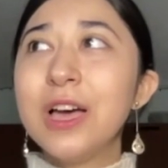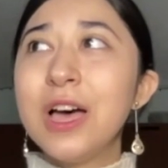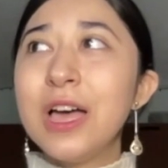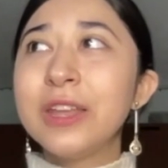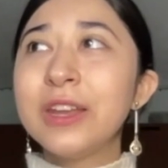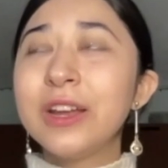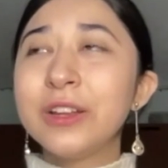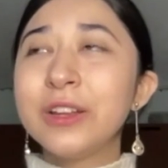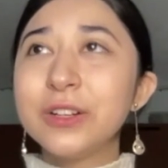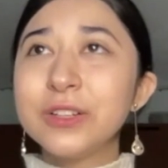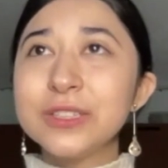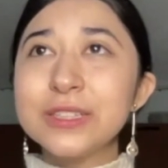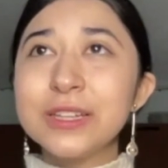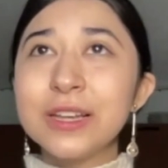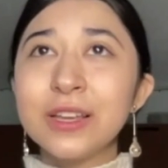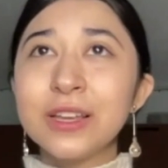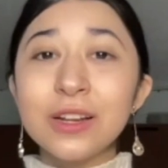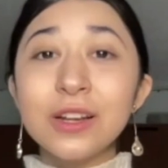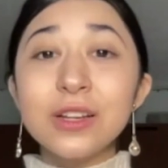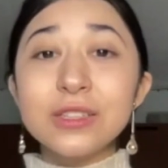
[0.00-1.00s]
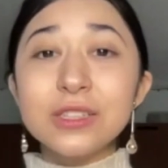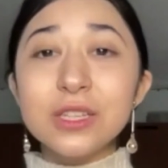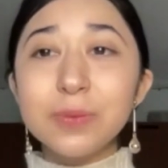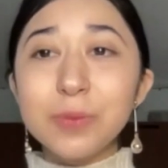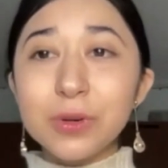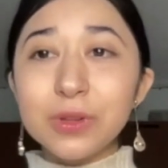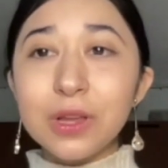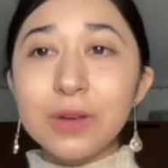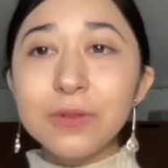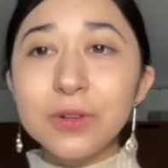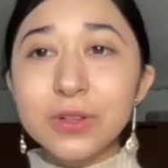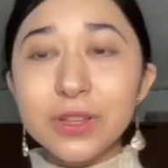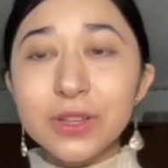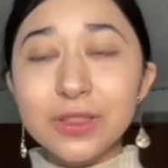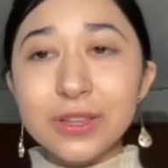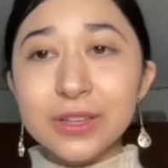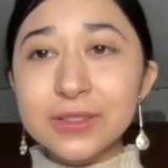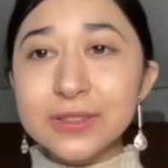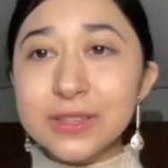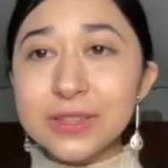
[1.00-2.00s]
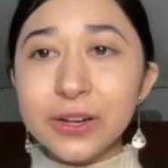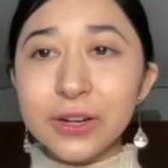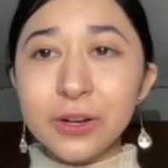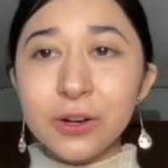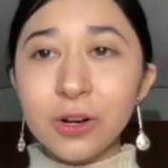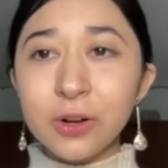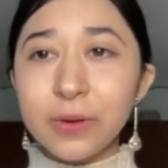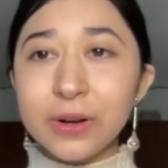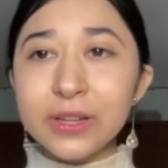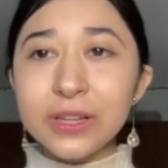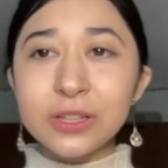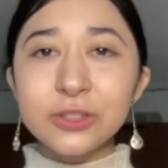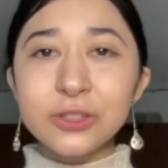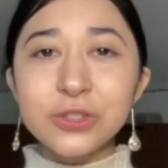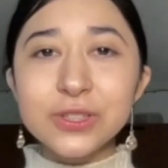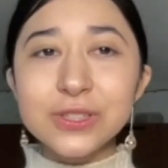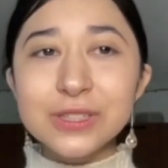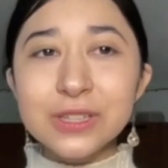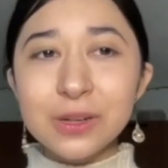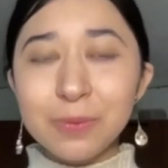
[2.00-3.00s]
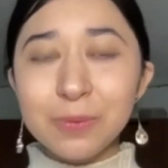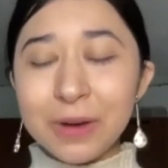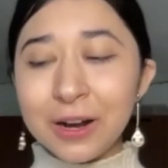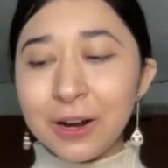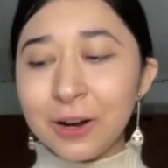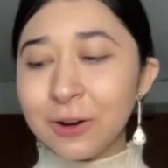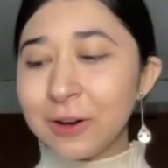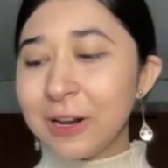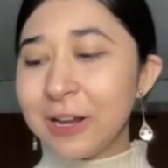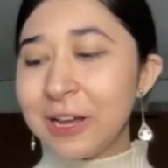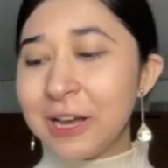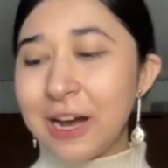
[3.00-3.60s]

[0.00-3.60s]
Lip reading: and understand at a deeper level the things that you're already interested about.